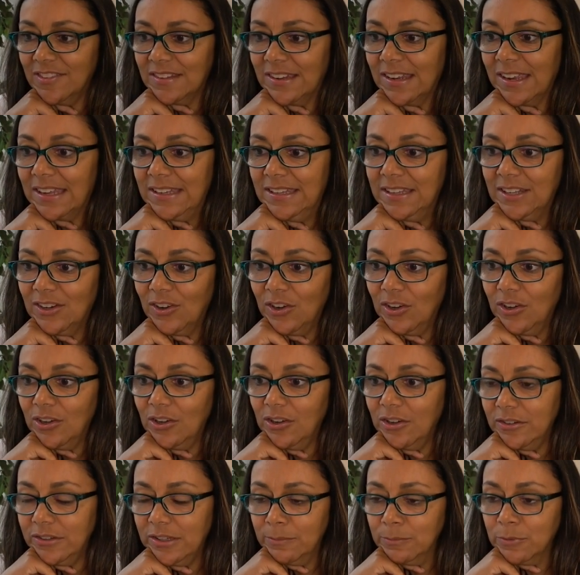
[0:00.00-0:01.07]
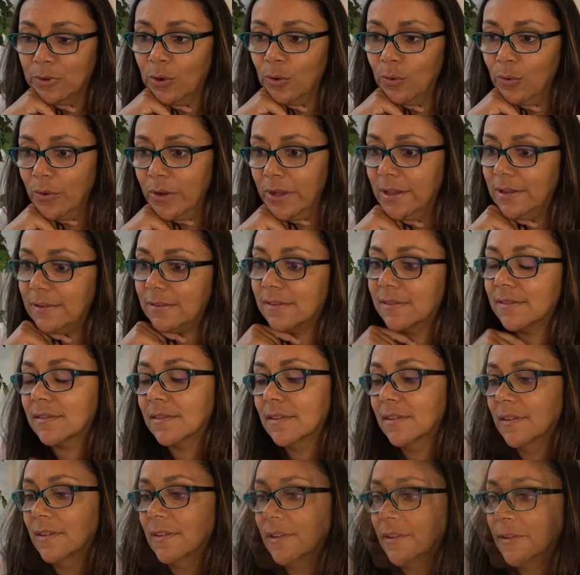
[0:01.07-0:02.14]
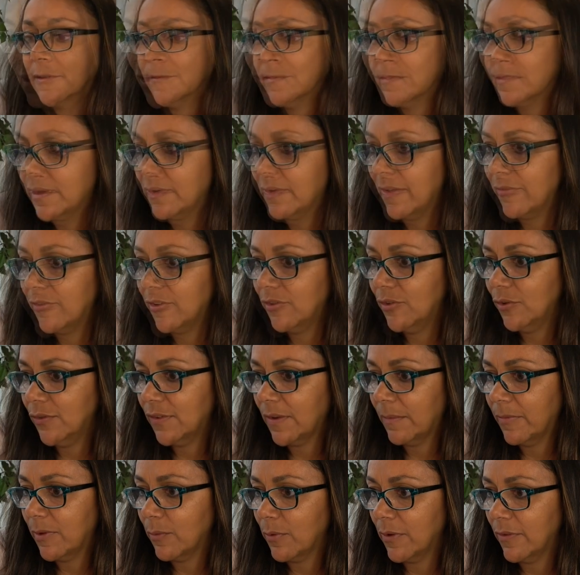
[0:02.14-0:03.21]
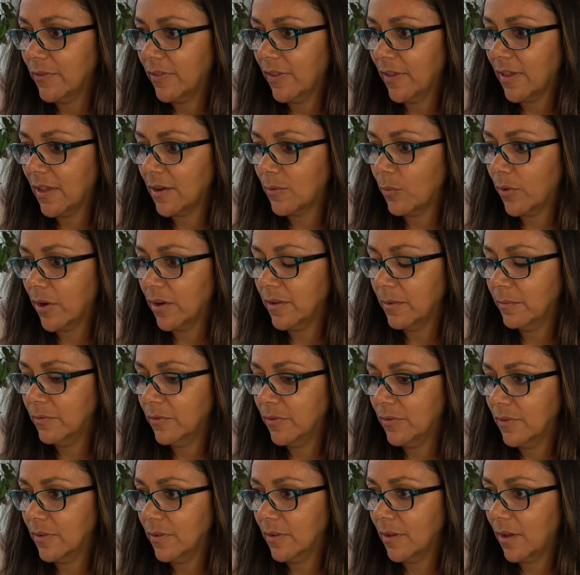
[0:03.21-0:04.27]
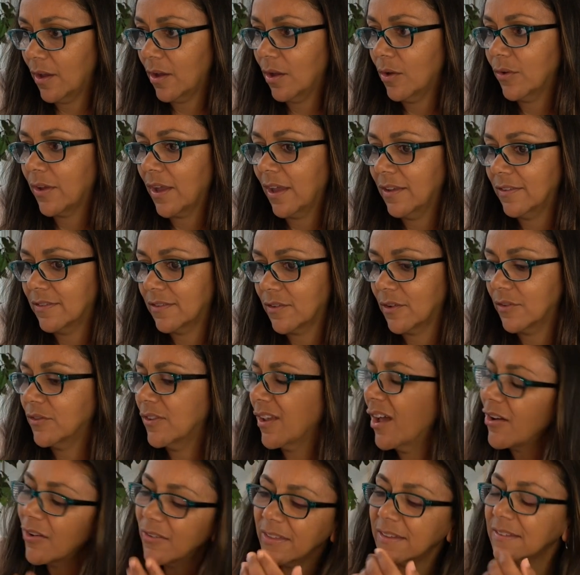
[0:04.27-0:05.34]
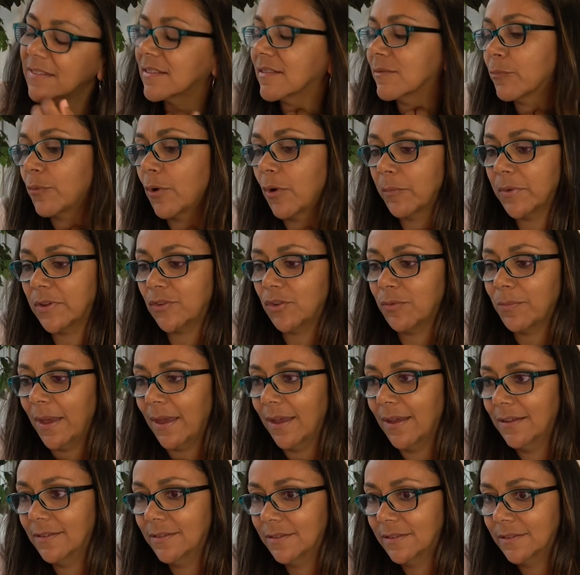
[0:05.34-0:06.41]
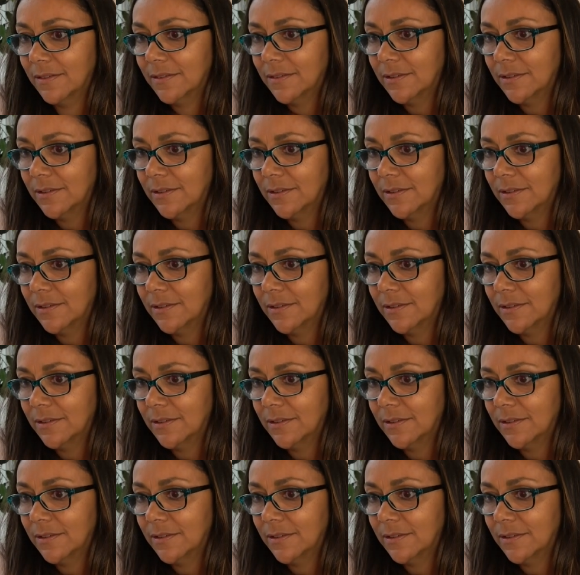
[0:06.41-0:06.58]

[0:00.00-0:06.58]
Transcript: She's like, I need all them coins. I hope they don't have to do something where they're gonna wear them. Oh, okay, so, oh, this won't be too bad.